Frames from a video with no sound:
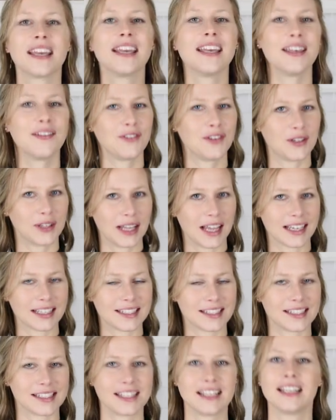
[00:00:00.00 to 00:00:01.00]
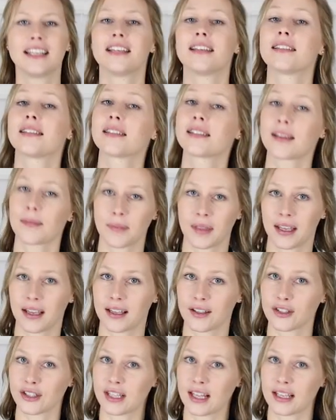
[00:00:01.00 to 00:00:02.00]
If you'd like to see something
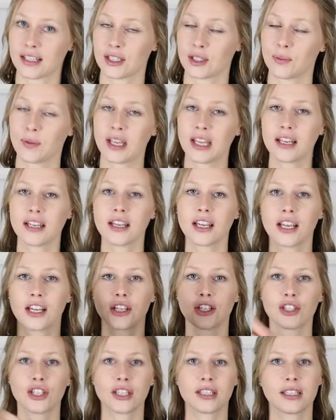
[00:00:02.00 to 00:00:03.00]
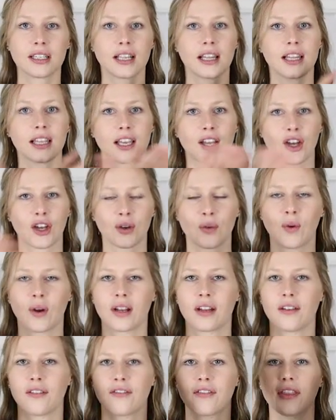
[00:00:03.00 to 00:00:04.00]
else that's sweet, just click on
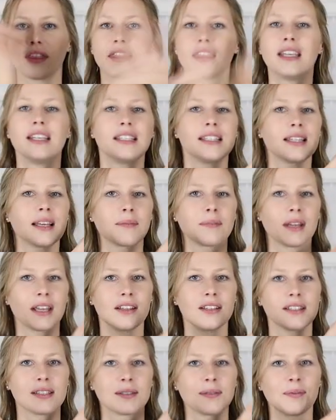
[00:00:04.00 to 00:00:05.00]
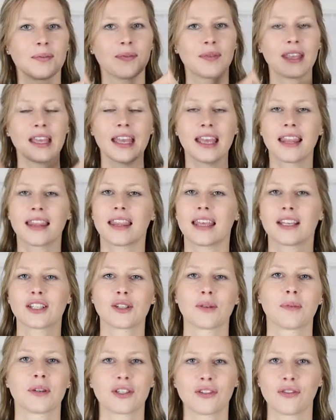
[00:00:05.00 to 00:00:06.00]
one of these thumbnails. Thanks
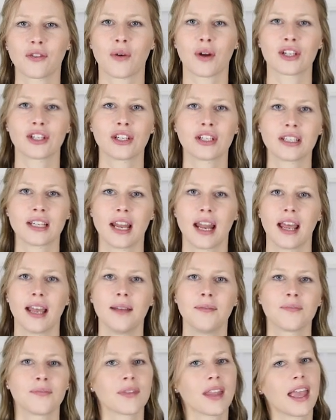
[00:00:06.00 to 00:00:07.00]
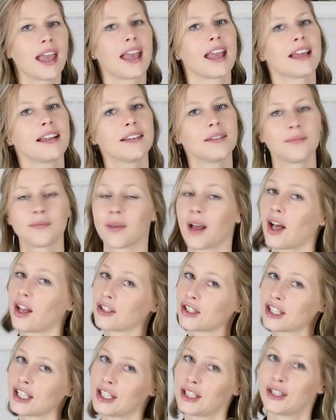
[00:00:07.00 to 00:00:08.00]
so much for watching today, and
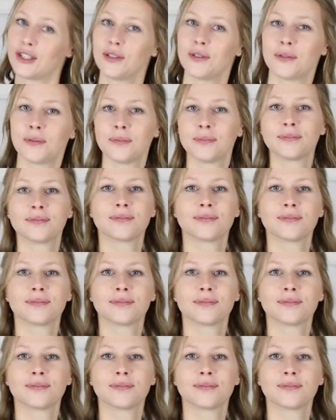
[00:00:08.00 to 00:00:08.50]
I'll see you soon.